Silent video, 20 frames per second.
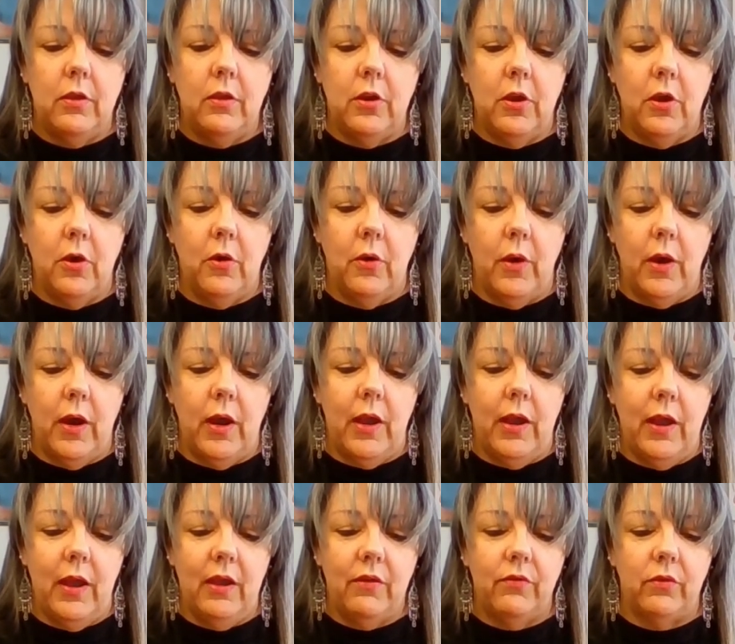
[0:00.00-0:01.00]
you know, I
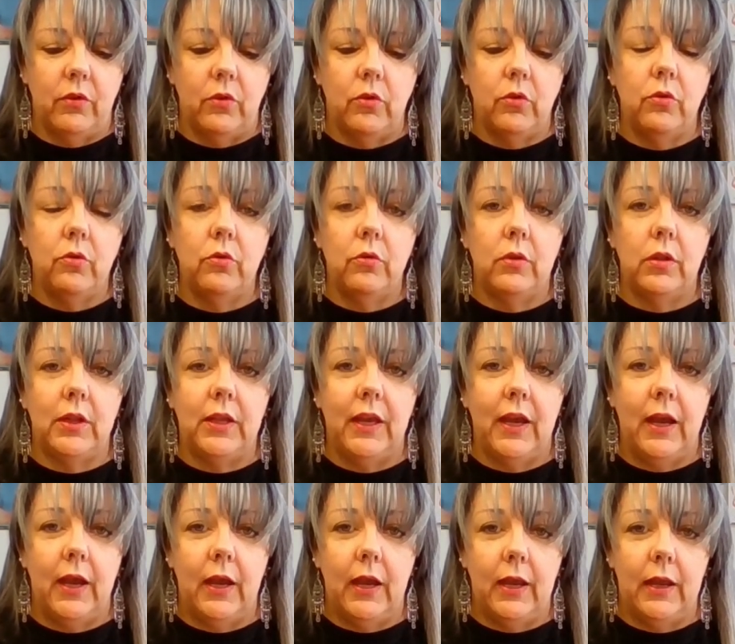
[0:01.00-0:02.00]
have a
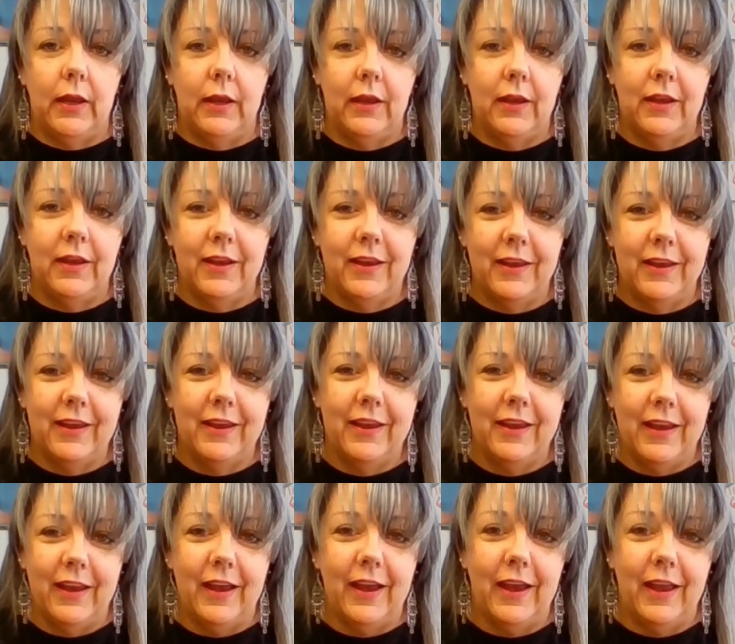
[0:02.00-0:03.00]
googly eye
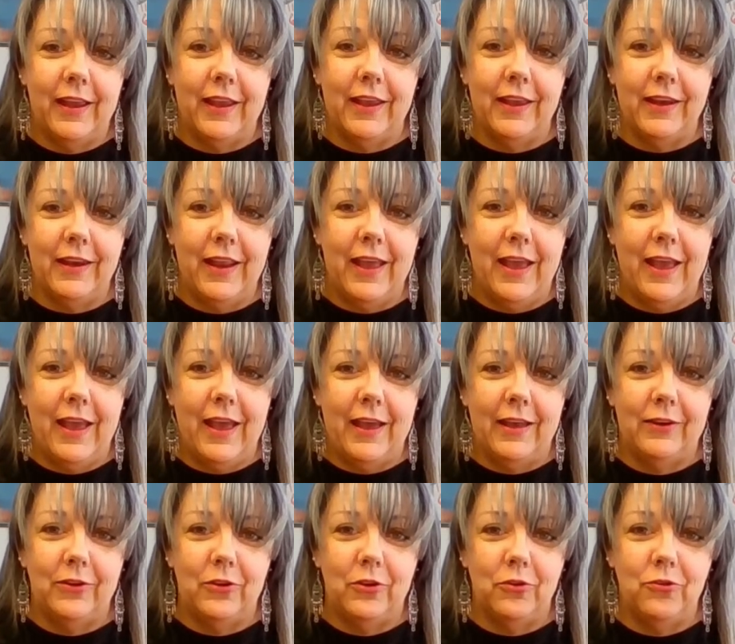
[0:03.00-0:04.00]
I can
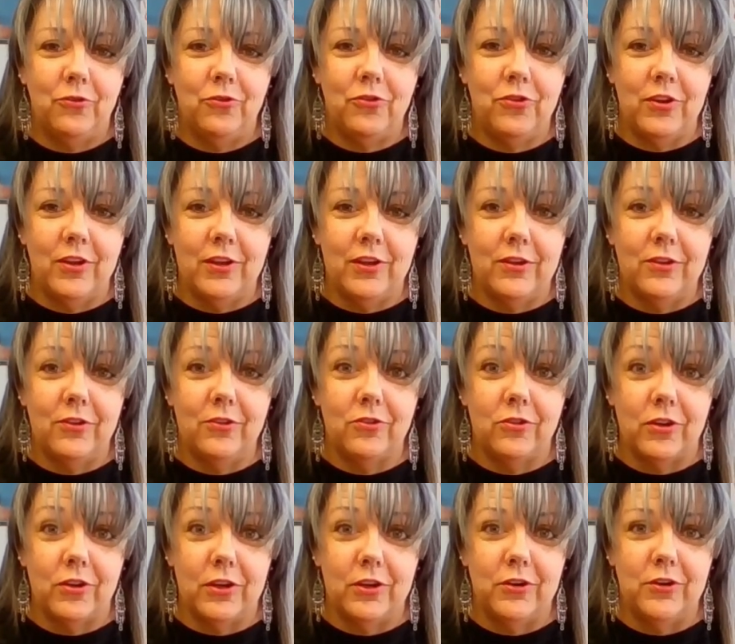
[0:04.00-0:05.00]
add to
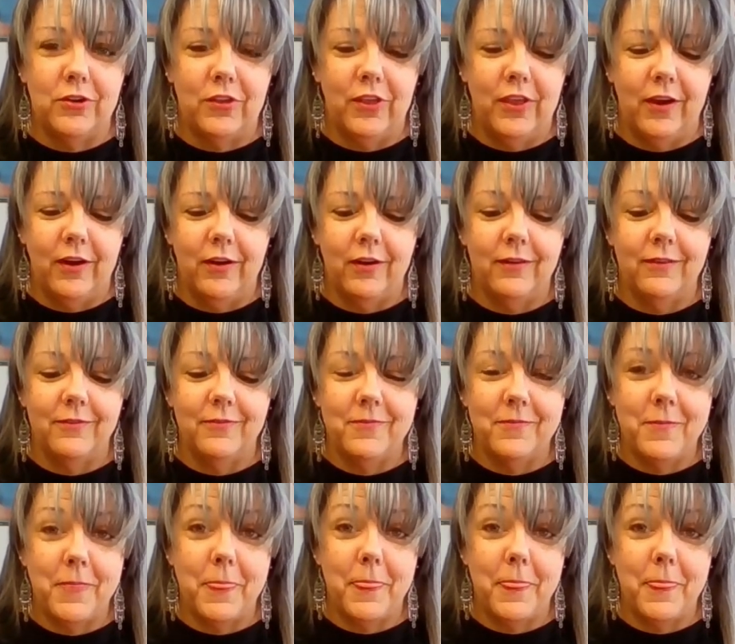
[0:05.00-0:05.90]
just under there.